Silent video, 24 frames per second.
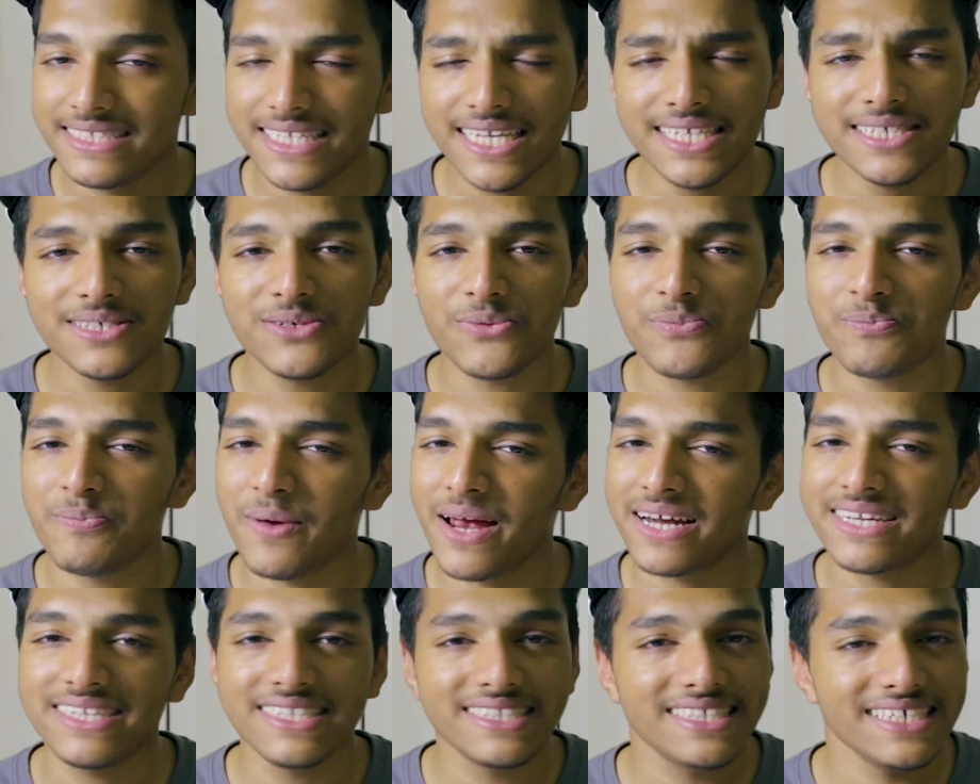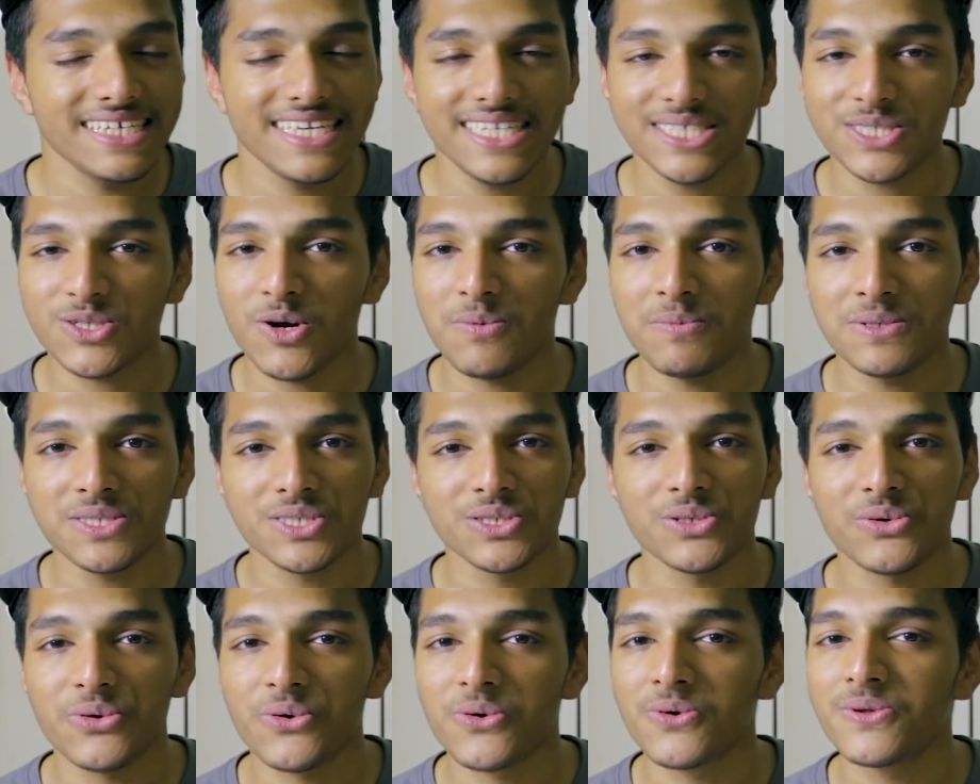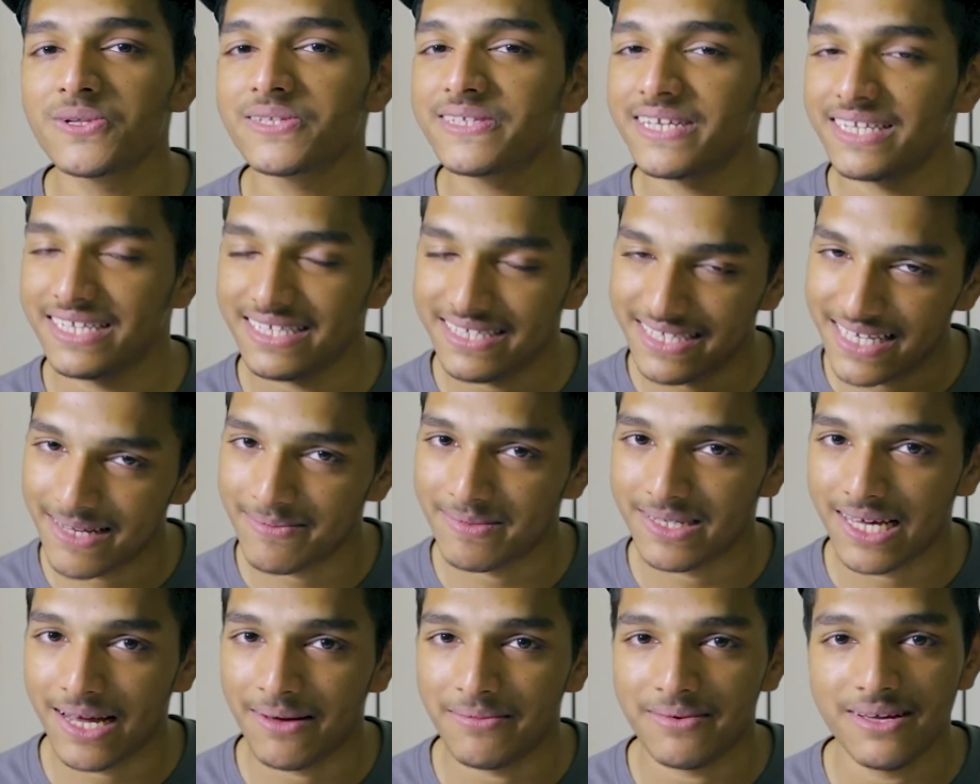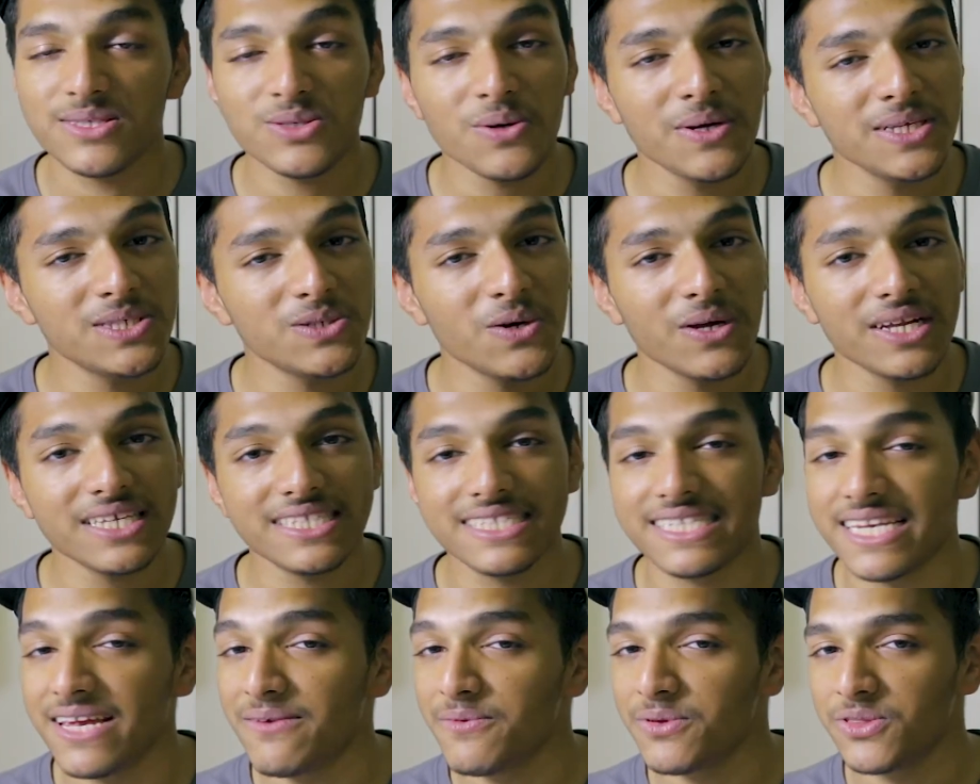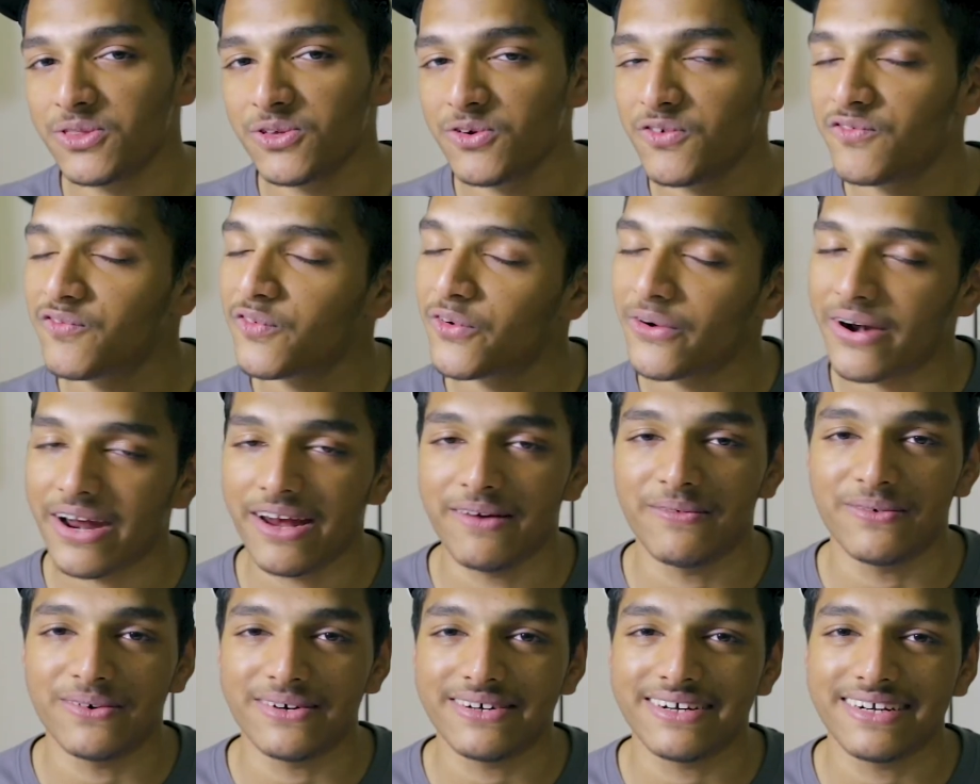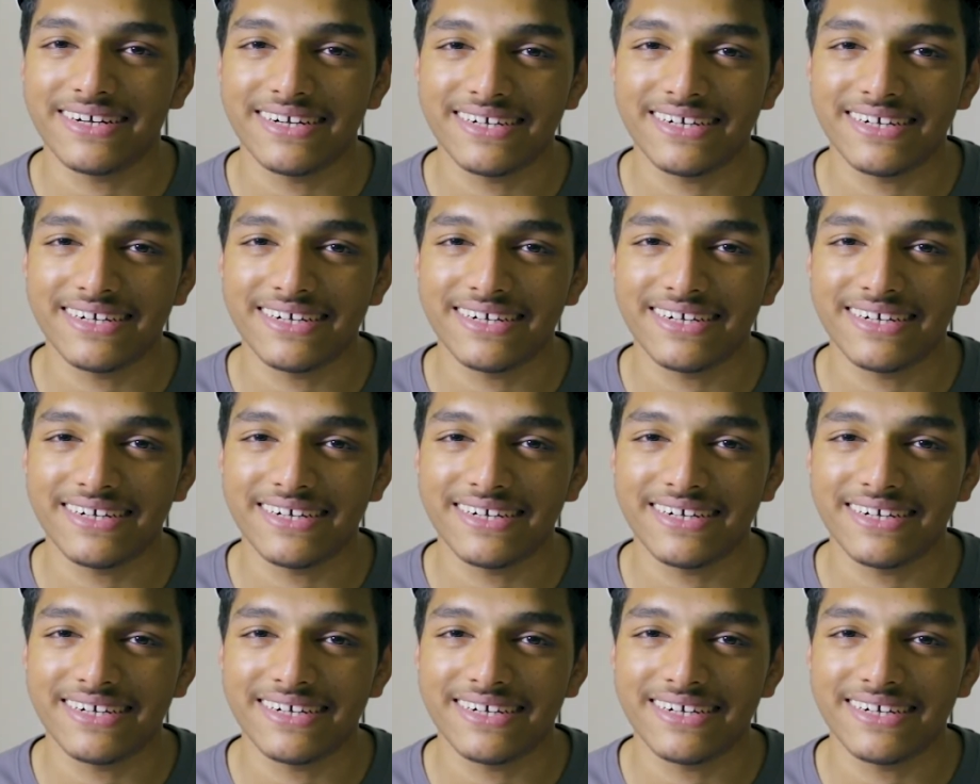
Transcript: Just practice each composition rules at the same time, so it's gonna stay with you forever.